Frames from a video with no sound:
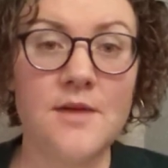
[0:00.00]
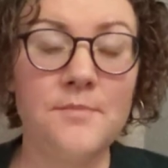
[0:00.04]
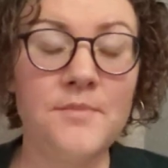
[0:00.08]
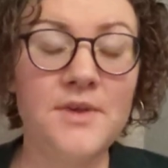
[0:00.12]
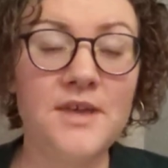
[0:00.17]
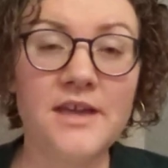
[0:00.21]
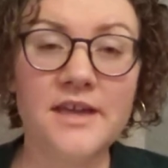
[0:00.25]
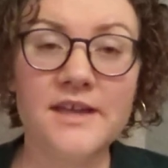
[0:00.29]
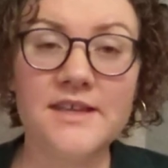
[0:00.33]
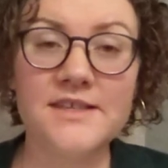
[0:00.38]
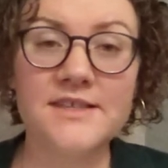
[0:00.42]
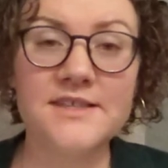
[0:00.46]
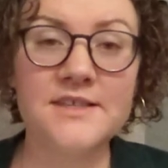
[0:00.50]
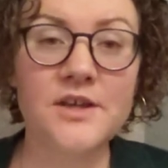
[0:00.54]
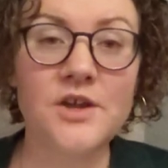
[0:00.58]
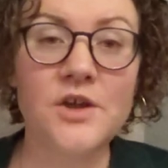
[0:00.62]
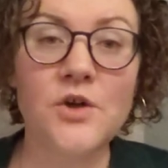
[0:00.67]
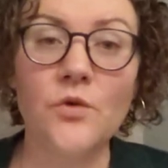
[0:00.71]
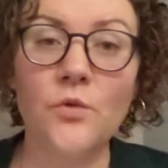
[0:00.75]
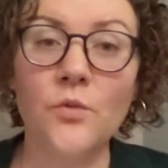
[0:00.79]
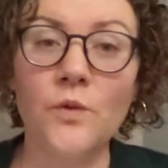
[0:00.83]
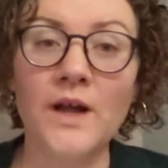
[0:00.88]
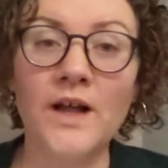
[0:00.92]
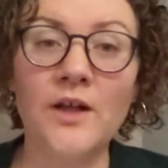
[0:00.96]
Because
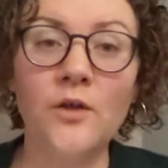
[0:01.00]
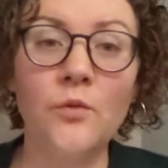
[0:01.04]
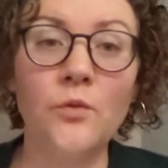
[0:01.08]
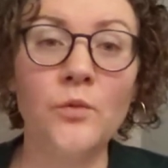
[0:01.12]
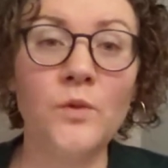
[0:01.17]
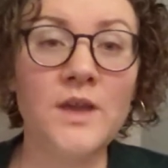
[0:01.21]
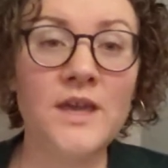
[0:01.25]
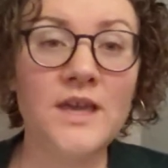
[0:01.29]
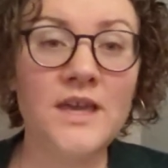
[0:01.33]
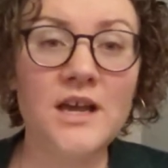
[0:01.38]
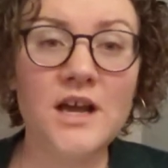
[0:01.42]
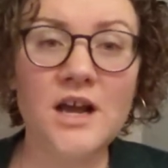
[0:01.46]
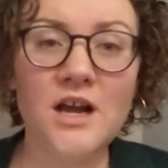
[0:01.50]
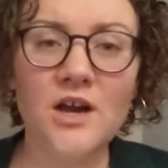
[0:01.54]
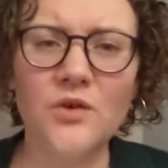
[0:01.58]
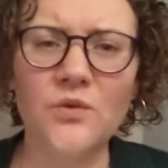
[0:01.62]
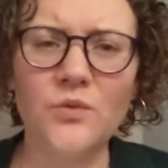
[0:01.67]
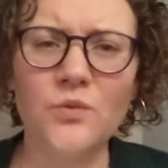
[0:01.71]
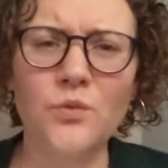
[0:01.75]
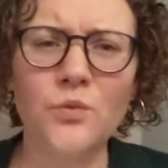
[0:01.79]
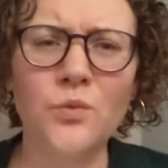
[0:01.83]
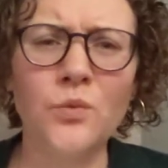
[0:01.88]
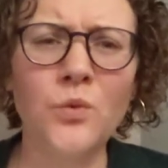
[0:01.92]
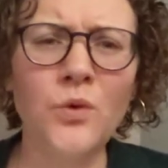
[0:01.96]
while we
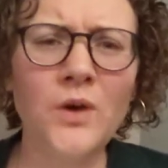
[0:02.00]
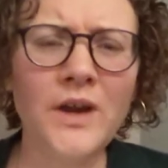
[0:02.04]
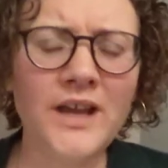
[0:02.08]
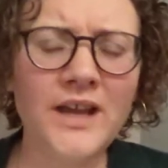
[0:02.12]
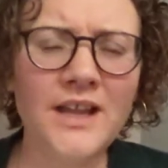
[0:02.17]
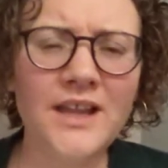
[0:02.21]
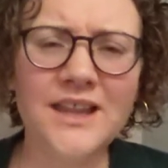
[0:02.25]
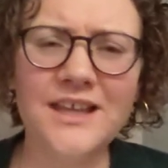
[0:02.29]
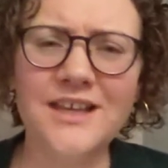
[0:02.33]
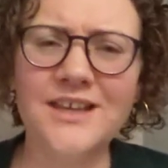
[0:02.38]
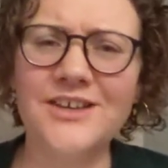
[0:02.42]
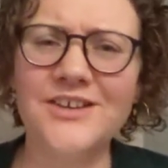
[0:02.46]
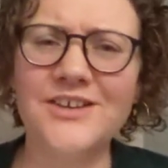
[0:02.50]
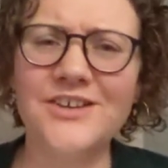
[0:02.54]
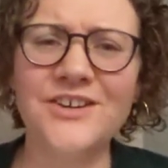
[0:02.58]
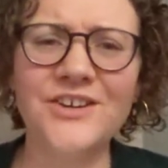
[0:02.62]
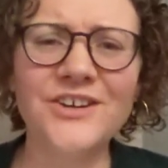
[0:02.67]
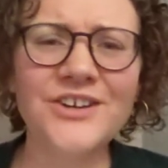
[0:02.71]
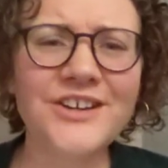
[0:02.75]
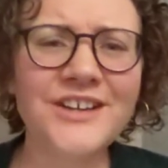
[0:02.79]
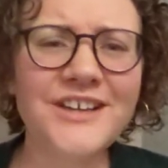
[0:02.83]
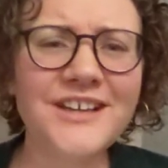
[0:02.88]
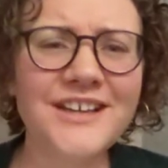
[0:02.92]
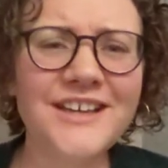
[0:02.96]
are really
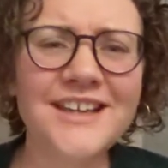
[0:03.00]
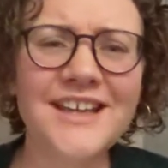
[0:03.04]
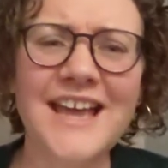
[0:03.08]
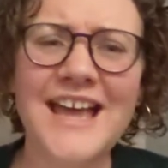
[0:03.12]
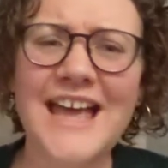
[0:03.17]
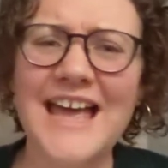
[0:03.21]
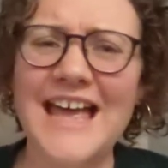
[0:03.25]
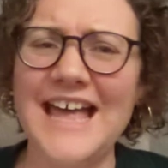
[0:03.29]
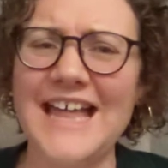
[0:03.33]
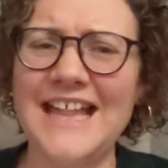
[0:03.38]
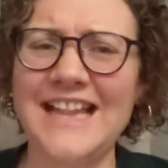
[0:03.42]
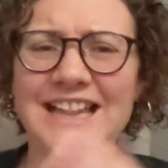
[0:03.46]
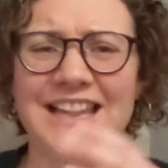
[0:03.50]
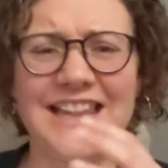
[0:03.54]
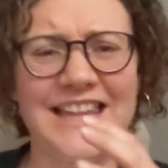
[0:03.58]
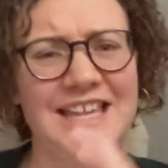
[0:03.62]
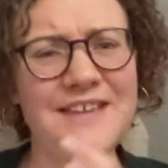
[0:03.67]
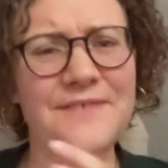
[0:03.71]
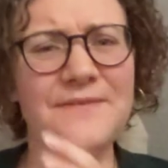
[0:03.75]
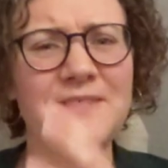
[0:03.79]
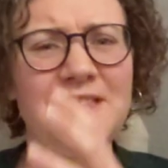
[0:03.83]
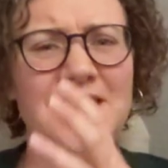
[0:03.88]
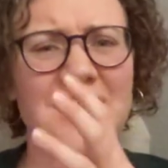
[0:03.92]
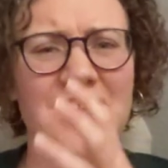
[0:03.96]
good at
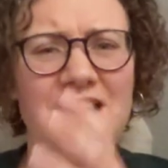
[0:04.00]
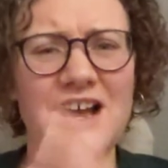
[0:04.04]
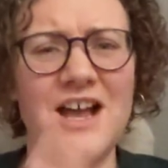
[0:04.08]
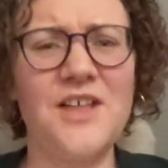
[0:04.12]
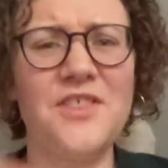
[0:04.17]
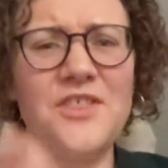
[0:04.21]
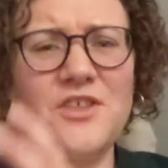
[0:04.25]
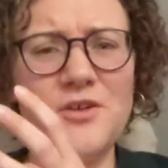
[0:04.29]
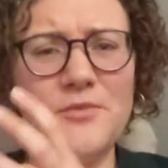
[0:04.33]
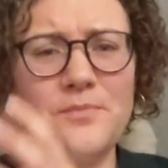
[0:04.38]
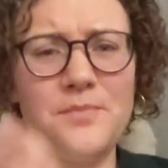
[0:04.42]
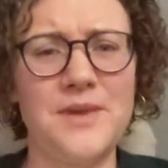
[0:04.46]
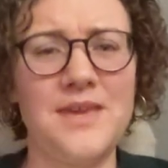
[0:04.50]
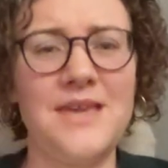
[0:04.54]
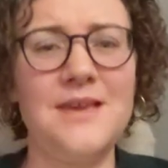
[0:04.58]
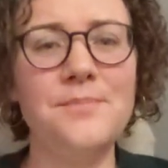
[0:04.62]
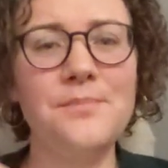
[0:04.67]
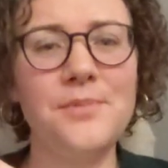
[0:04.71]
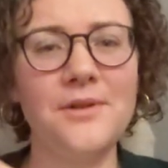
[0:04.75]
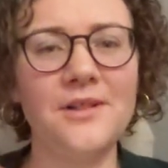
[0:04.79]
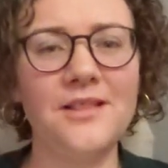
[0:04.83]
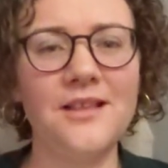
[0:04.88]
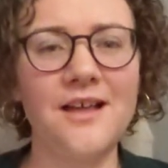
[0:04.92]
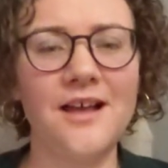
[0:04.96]
lifting other
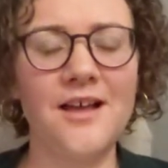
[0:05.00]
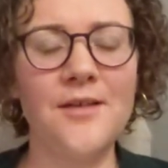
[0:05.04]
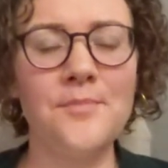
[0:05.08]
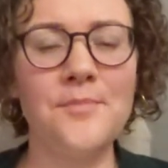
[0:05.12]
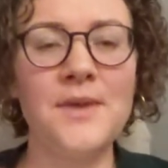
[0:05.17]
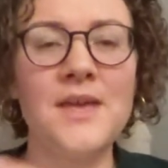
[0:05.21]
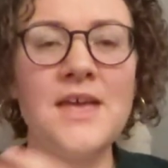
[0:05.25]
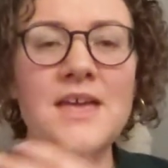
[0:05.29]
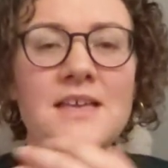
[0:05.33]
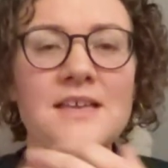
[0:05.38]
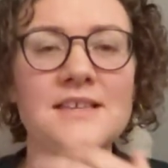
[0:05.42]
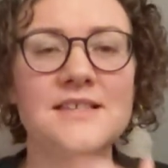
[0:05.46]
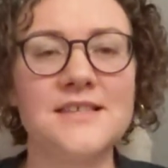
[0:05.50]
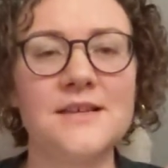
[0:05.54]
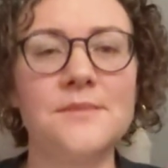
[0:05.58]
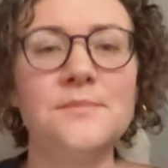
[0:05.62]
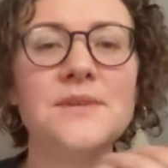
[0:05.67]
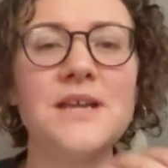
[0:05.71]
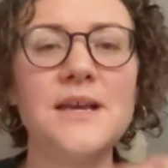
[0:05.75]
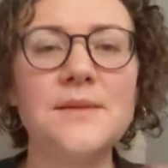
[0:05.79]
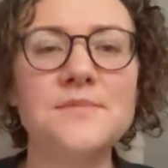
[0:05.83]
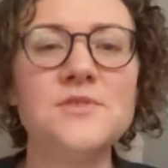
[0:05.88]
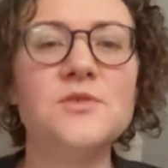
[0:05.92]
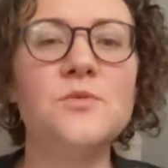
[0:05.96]
people up,
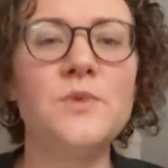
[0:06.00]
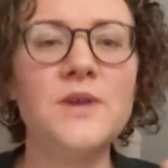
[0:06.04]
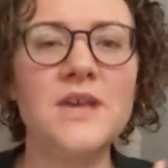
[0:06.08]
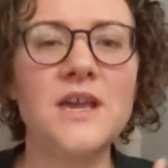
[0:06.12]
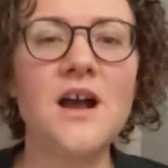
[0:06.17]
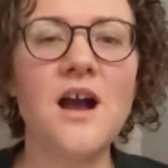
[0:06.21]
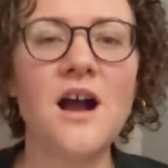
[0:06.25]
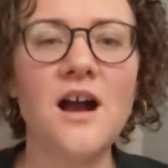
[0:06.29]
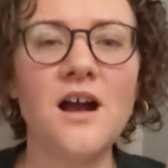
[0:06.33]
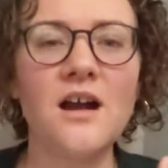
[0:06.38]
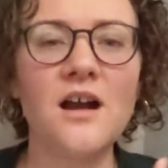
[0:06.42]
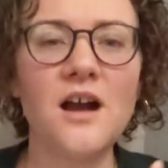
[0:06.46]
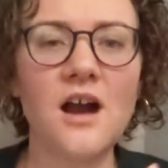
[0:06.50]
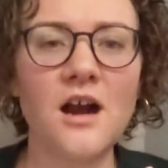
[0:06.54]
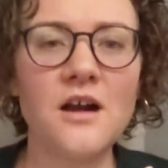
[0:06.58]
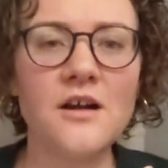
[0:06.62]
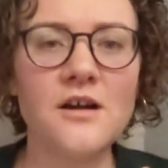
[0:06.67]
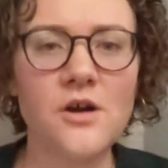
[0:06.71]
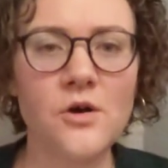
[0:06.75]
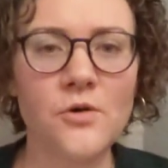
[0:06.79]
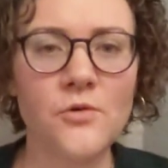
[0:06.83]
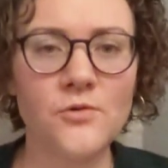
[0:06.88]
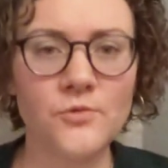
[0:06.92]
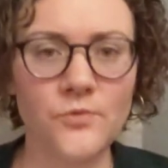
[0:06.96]
sometimes we are
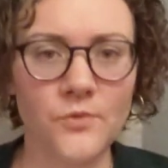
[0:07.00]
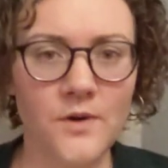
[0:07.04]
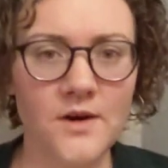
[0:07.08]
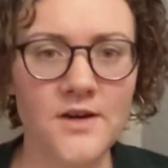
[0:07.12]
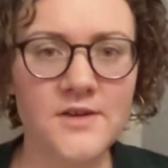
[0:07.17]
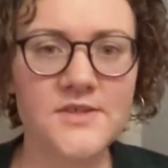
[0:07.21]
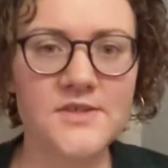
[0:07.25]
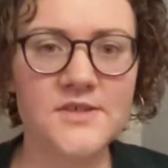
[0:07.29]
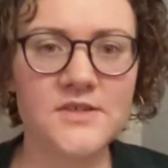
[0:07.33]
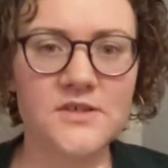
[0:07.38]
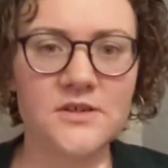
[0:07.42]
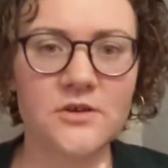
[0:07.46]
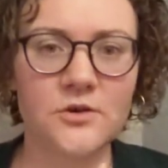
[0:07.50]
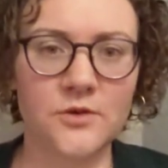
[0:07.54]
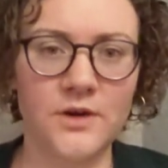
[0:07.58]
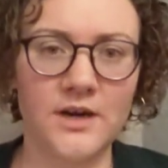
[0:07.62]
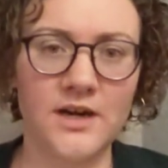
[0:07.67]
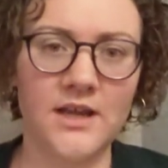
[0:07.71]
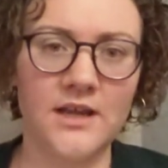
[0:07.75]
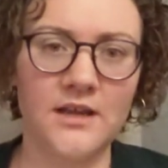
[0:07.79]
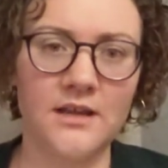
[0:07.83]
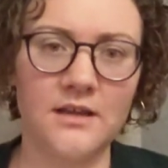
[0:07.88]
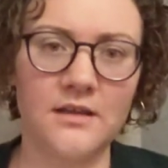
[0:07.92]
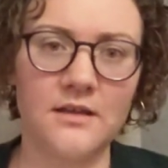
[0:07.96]
our own worst
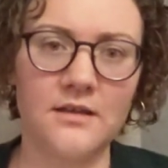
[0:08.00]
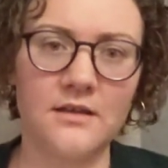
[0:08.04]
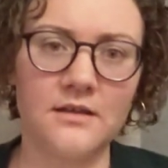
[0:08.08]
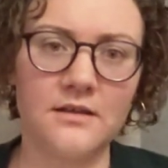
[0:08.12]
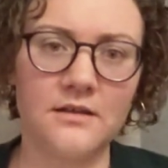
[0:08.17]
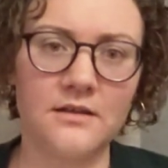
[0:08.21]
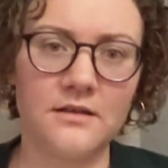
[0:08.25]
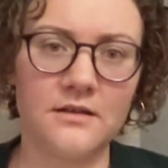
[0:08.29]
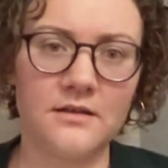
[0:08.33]
critic.